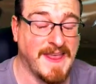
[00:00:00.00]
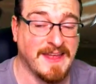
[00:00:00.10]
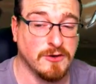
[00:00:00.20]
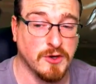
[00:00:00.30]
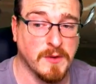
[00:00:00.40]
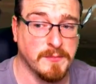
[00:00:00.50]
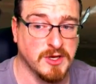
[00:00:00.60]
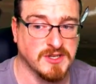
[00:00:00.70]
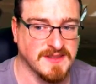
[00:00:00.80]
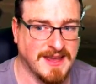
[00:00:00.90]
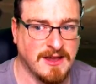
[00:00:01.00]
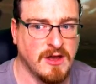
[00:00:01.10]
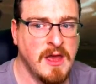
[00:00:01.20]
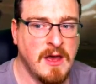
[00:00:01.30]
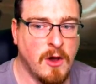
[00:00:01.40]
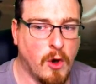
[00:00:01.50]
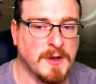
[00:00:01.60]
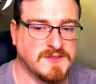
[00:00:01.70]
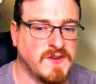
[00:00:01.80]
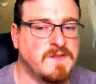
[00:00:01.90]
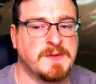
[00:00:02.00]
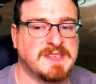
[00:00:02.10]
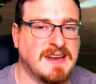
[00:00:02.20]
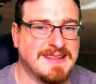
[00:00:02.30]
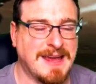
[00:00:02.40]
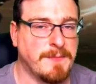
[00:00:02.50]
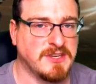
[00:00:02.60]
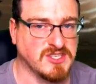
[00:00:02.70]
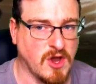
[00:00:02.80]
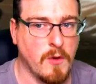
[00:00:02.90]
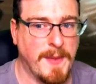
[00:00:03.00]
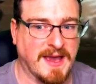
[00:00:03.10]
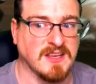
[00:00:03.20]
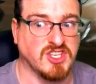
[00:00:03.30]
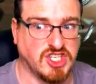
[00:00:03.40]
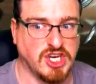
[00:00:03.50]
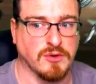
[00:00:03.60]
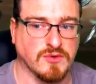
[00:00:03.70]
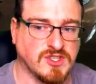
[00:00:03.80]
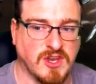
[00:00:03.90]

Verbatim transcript: that newer mutant there. Almost 50% of the damage is going back in shield, so